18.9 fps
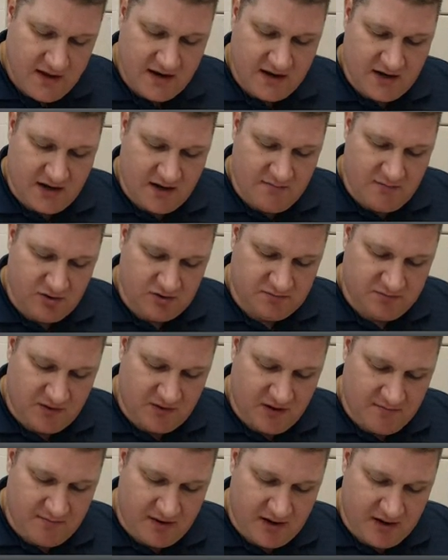and I
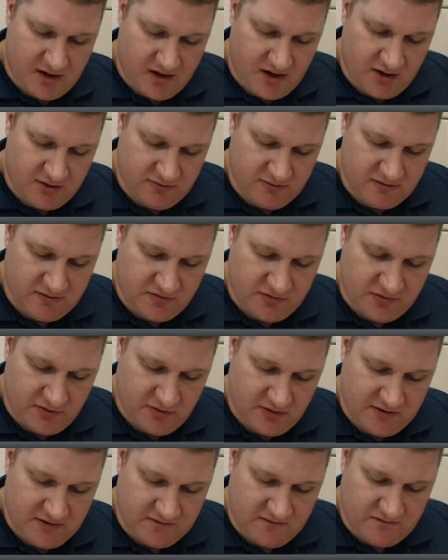multiply it by
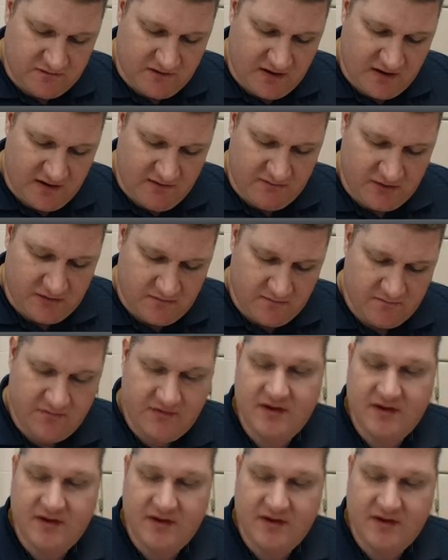137,